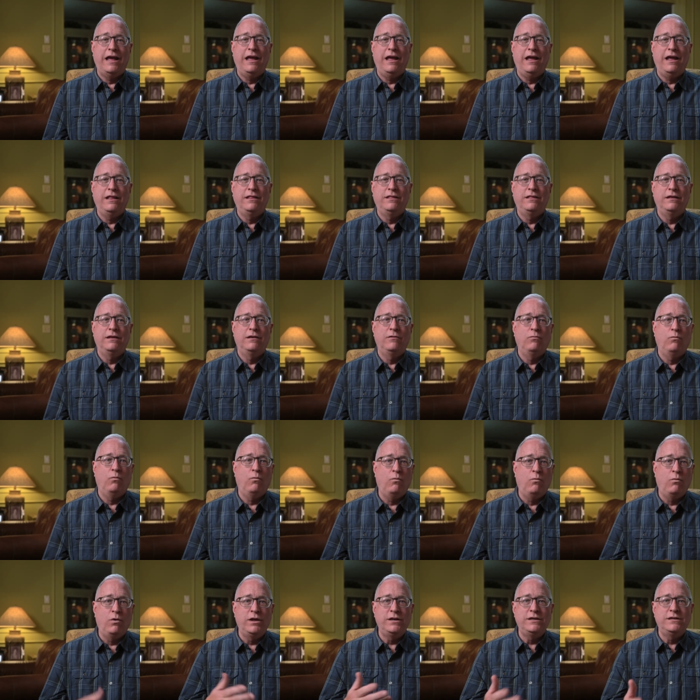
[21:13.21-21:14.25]
And,
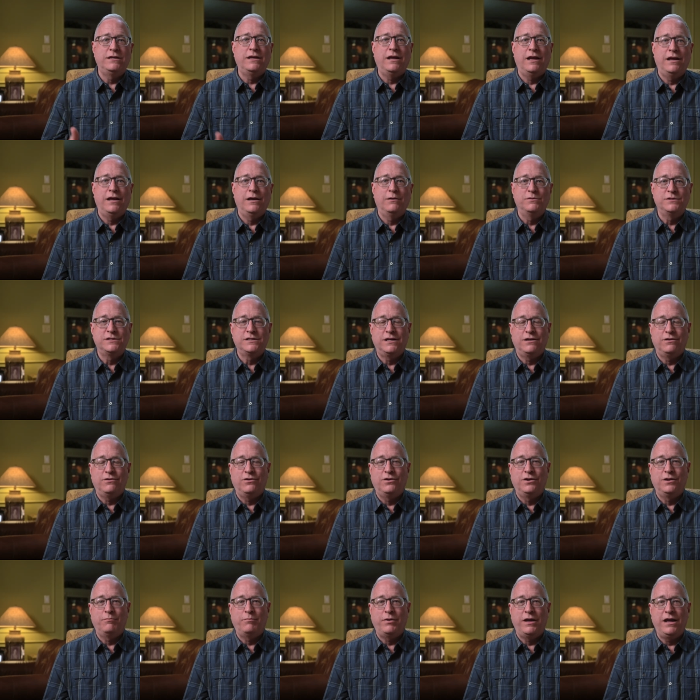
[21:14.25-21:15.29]
then one day I was out
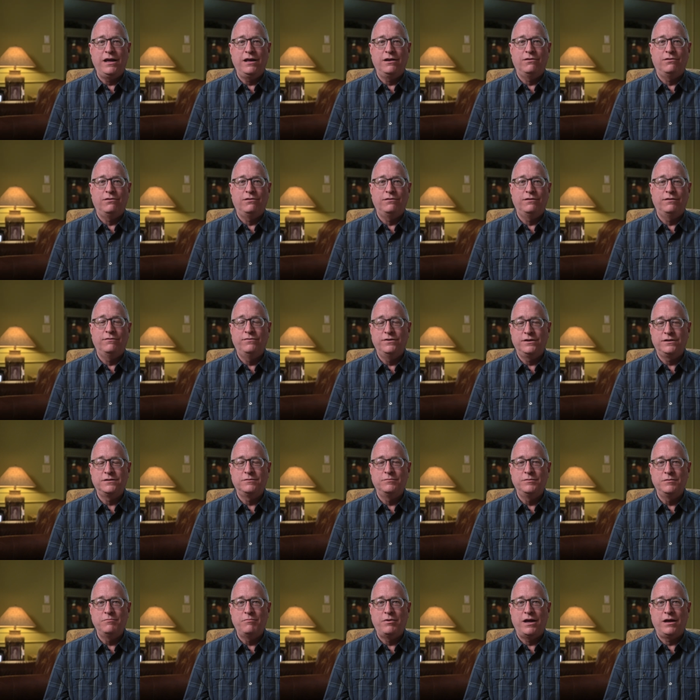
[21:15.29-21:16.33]
on a panel, a
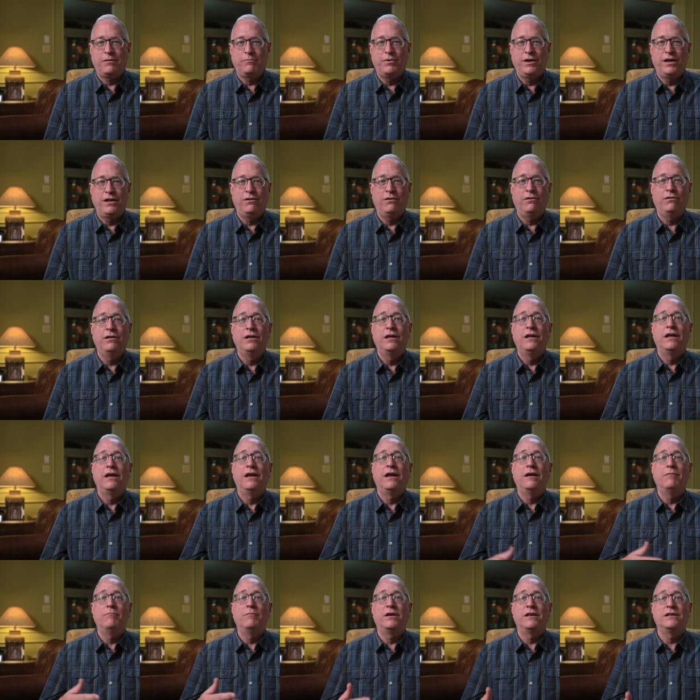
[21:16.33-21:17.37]
victim impact panel,
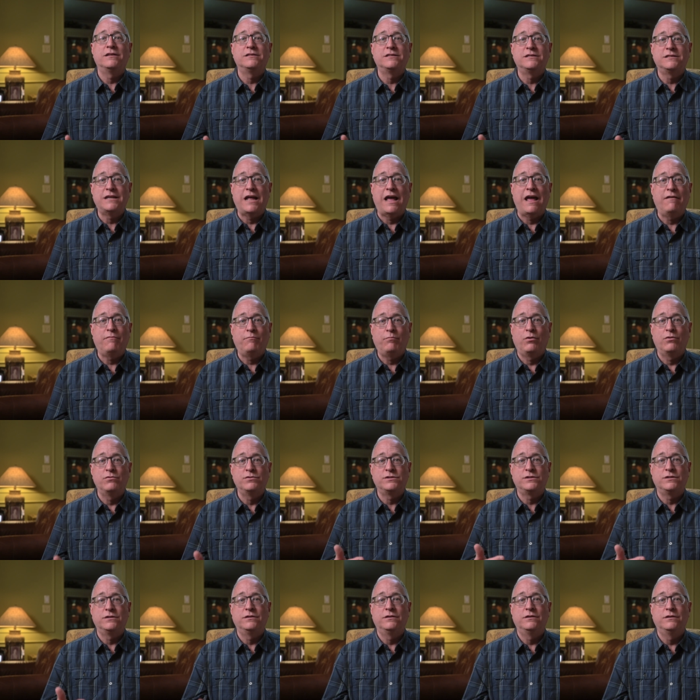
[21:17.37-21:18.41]
and met a staff
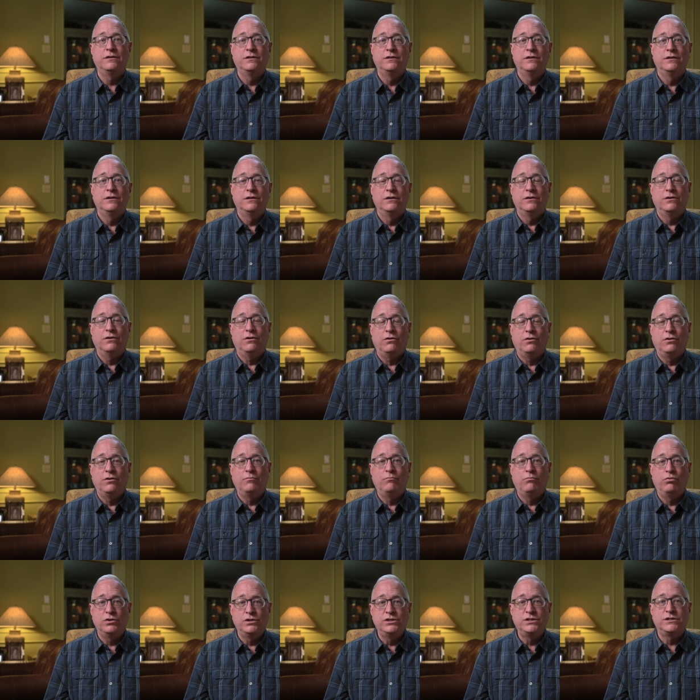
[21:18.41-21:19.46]
person
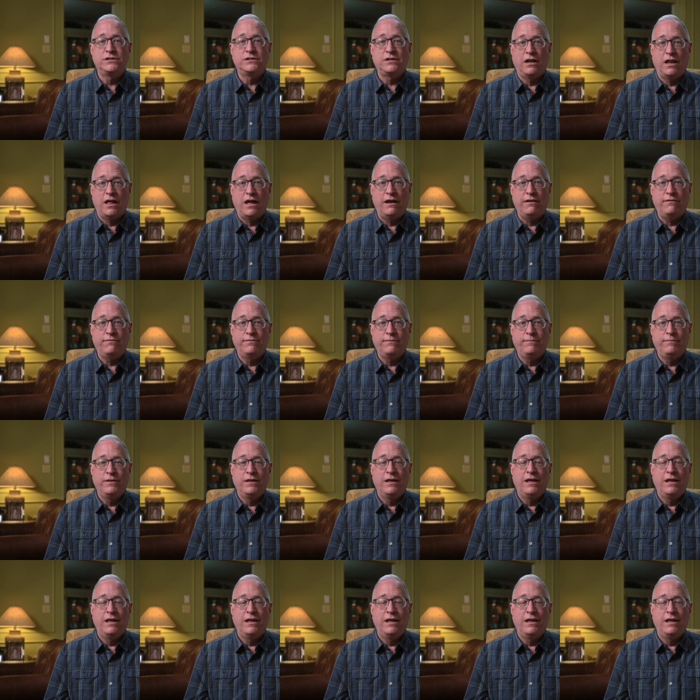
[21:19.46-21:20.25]
on Bridges to Life.